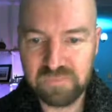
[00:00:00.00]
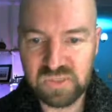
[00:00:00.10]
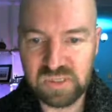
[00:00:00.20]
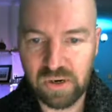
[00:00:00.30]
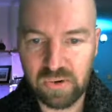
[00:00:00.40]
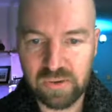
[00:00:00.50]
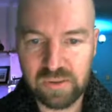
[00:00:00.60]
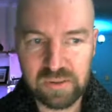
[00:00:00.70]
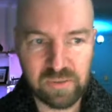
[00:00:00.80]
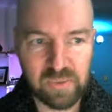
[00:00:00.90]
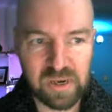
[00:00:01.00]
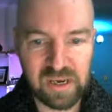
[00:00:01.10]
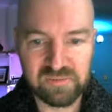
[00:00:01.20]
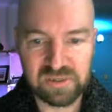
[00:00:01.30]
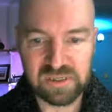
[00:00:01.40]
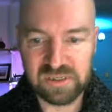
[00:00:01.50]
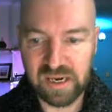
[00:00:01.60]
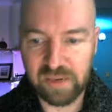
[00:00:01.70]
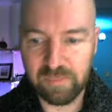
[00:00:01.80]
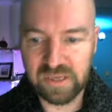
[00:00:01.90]
So you may have to just
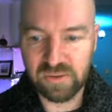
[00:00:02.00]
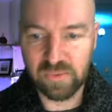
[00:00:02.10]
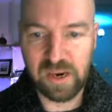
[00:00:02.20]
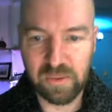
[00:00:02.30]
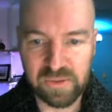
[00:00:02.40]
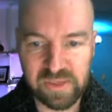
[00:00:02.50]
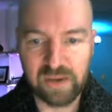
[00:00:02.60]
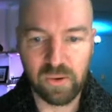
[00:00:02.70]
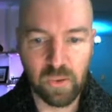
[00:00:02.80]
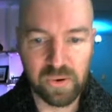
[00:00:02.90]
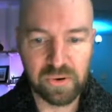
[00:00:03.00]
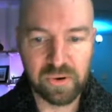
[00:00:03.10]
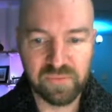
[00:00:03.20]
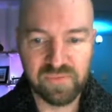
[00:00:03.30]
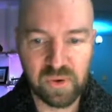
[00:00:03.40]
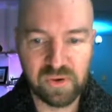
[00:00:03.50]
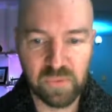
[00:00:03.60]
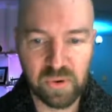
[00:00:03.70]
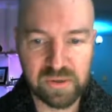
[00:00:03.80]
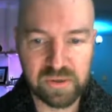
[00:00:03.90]
kind of mess around with that order
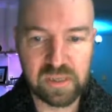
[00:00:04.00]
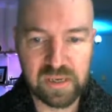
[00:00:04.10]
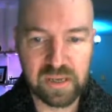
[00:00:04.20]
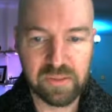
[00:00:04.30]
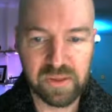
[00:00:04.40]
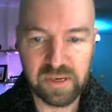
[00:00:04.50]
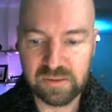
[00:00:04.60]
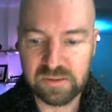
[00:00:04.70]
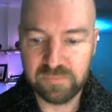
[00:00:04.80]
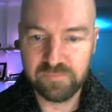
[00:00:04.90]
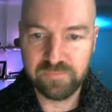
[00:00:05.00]
of where you click on things.